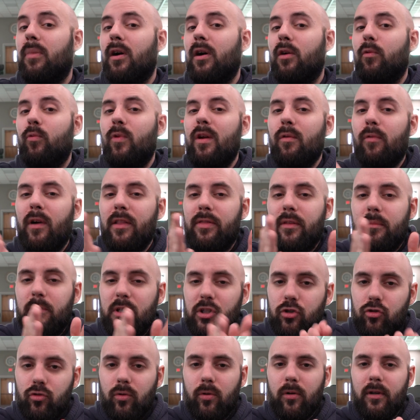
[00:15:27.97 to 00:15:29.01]
but we want the
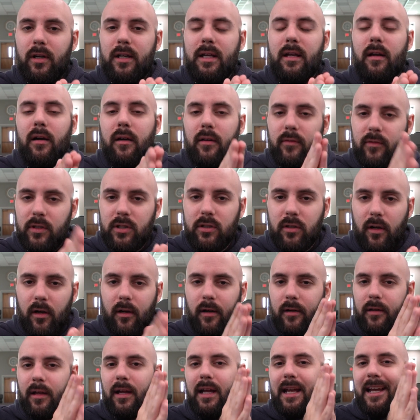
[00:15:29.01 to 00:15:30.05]
majority of the
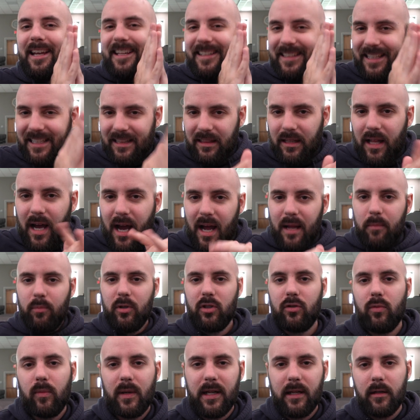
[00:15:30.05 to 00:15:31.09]
song to lie
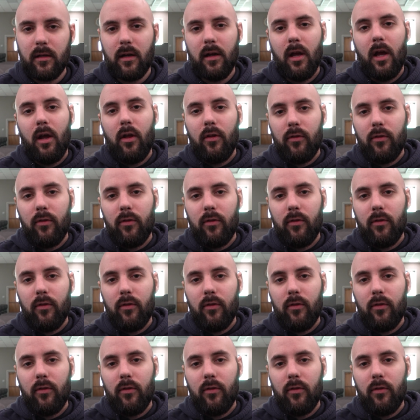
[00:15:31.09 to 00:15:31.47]
between